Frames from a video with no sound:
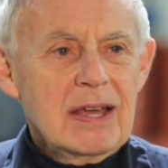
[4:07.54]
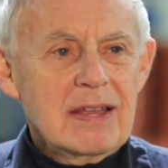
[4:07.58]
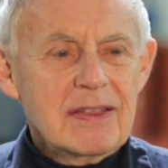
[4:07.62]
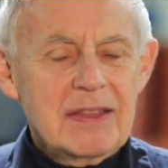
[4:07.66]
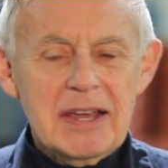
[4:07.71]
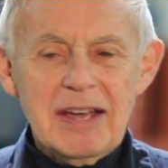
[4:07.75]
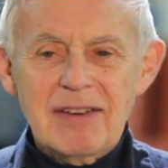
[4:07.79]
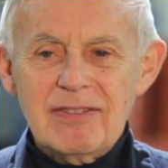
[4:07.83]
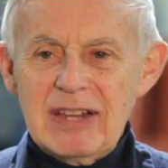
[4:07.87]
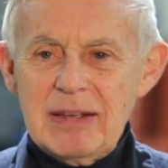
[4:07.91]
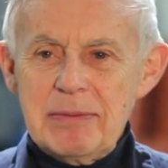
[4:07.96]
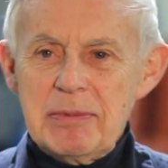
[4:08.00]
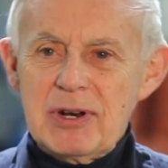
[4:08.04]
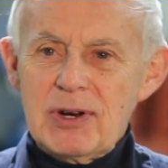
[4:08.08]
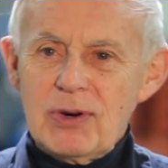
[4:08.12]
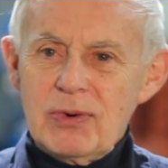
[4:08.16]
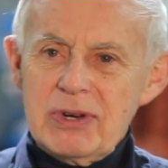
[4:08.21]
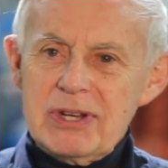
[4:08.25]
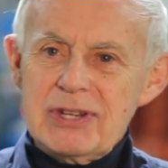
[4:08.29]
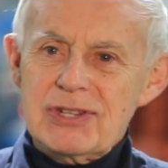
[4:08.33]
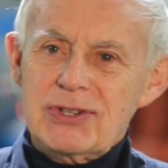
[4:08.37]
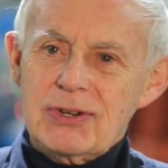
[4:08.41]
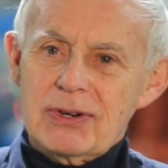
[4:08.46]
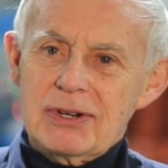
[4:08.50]
They have limited
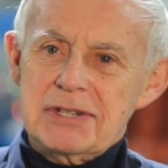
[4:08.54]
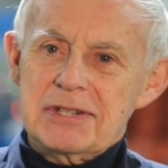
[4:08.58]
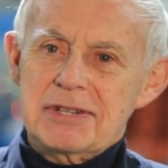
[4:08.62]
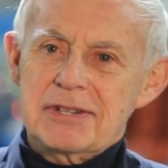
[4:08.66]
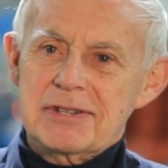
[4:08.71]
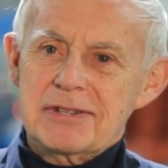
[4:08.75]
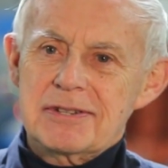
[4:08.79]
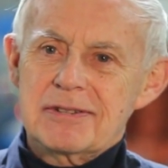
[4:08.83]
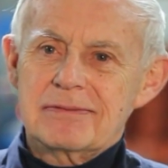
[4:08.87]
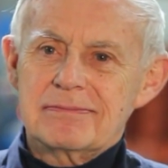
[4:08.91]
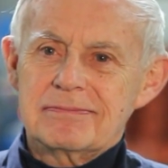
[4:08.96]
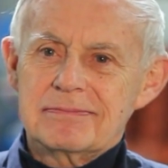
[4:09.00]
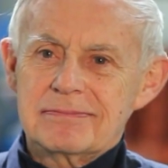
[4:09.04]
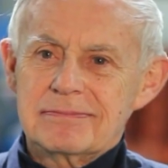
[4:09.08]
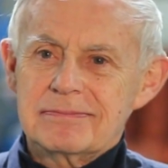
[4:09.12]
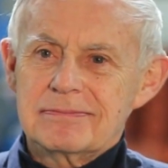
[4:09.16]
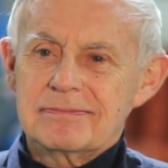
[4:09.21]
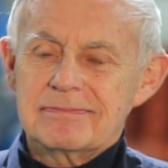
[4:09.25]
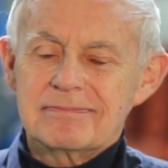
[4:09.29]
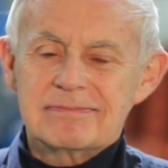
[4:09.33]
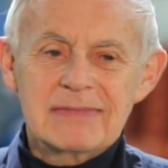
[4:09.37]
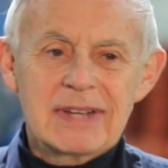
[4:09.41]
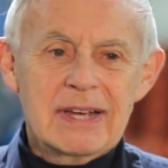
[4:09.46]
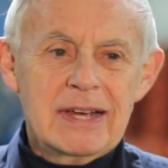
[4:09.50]
resources.
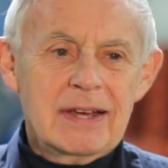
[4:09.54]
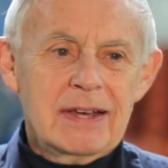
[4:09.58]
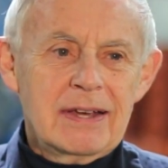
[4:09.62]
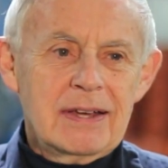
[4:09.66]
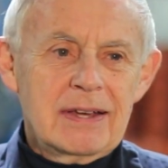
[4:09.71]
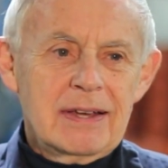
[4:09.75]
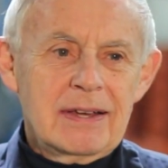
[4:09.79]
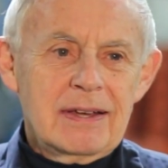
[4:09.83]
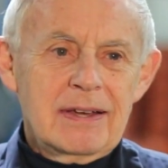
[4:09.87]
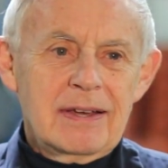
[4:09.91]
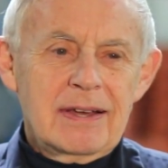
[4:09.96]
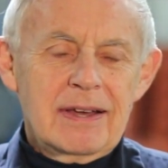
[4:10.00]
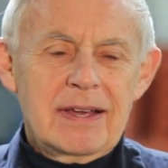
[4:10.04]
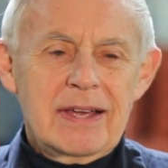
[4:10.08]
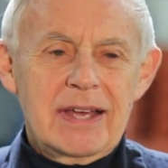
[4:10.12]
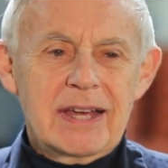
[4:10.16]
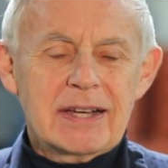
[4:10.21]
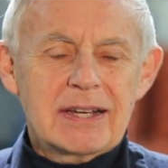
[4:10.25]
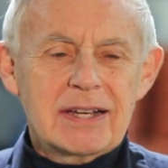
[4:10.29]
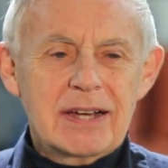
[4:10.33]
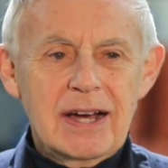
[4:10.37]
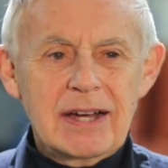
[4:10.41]
It